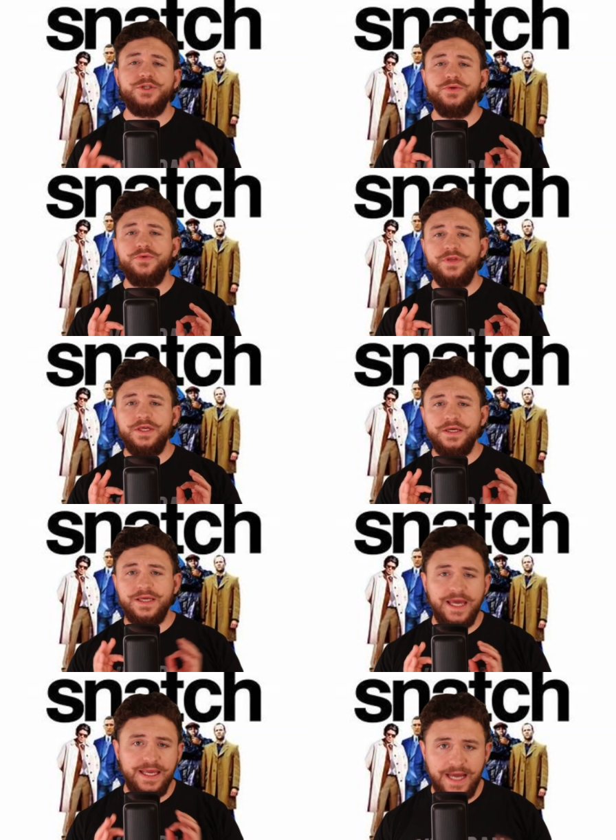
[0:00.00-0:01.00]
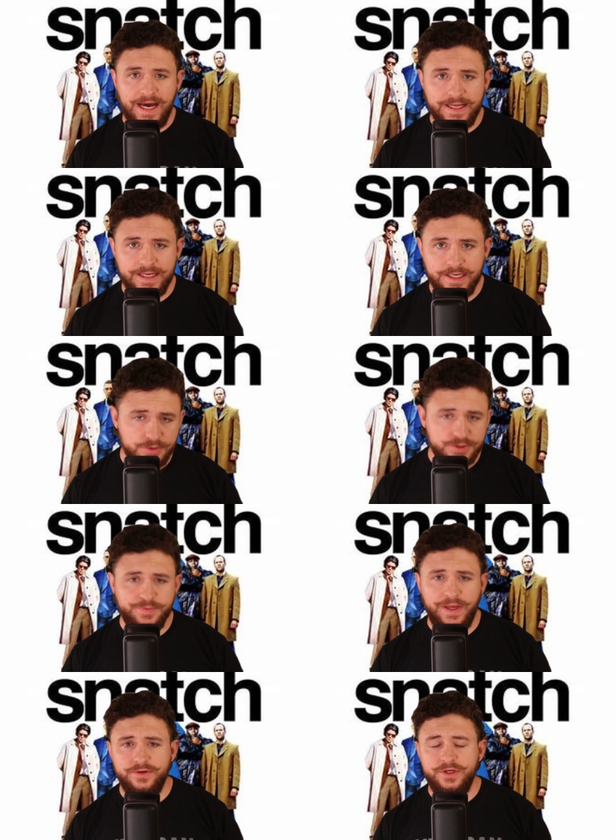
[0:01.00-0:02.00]
to the chaotic,
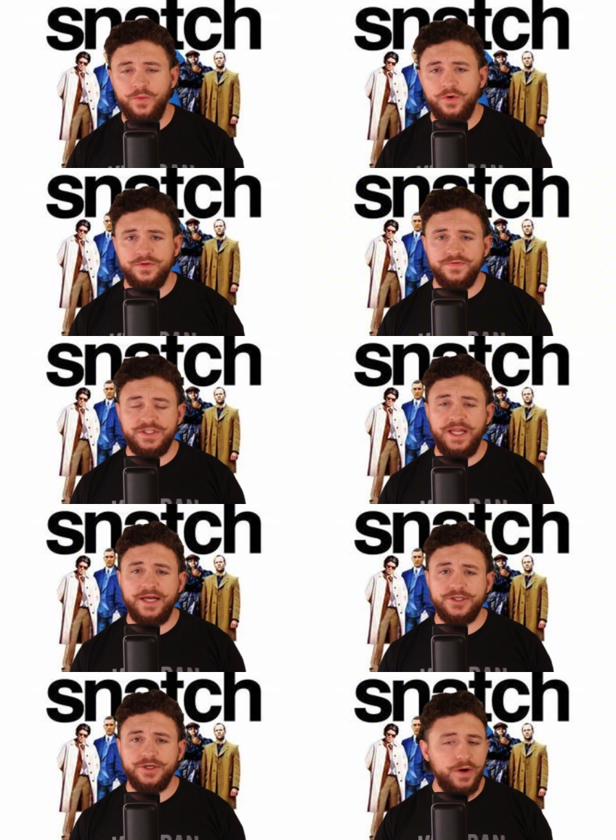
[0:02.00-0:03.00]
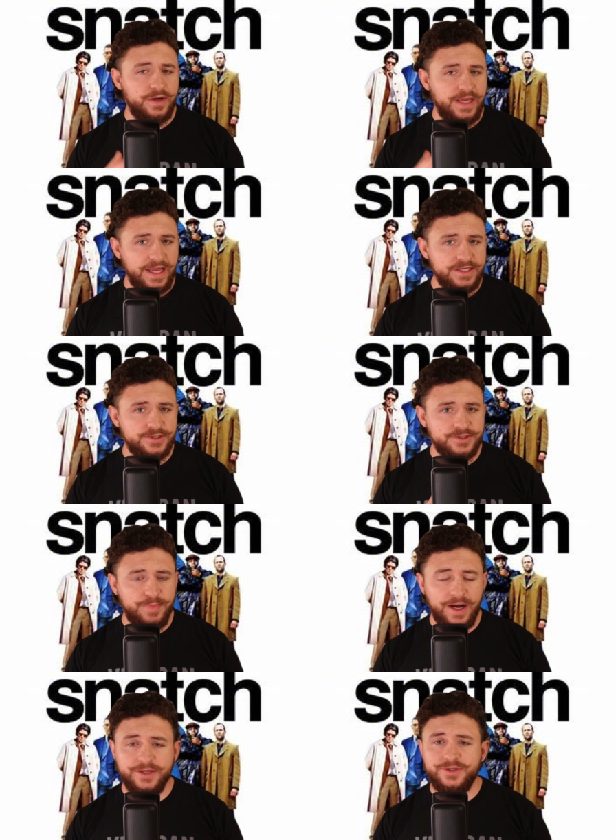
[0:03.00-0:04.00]
pulse-pounding world of Snatch, where gangsters,
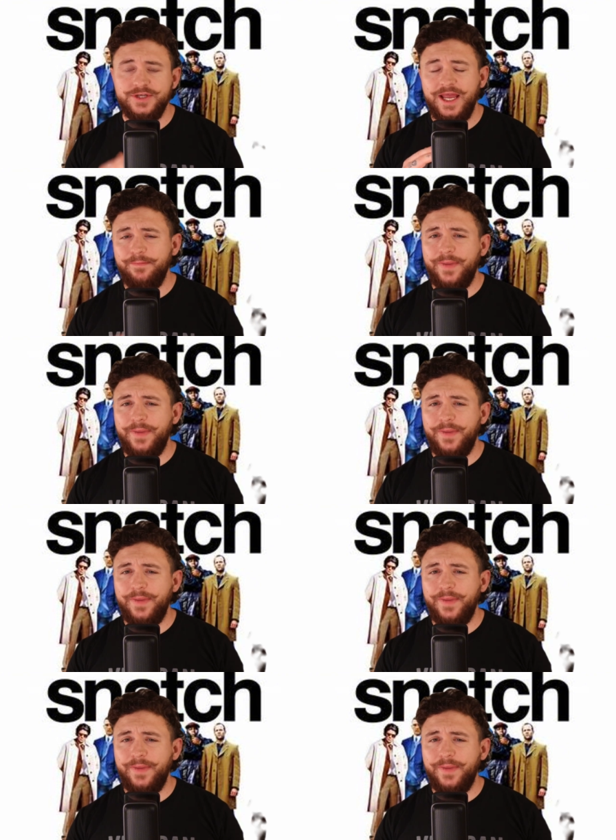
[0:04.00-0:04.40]
boxers, and